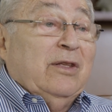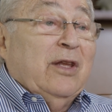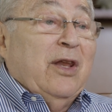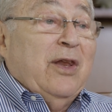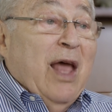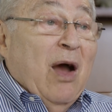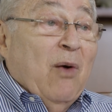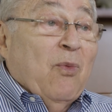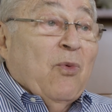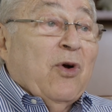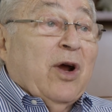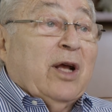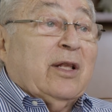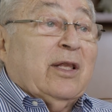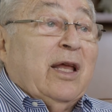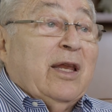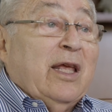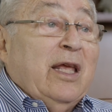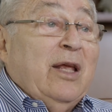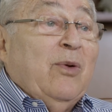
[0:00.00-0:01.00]
network
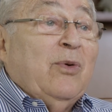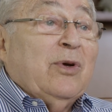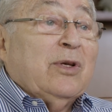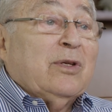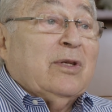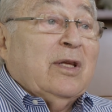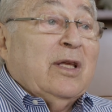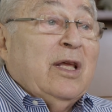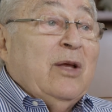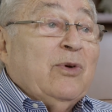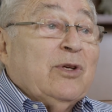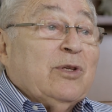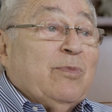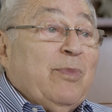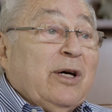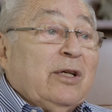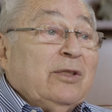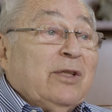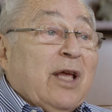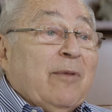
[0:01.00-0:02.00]
that he was
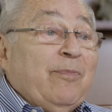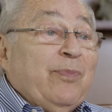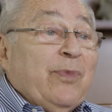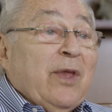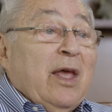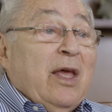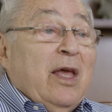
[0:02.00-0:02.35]
building.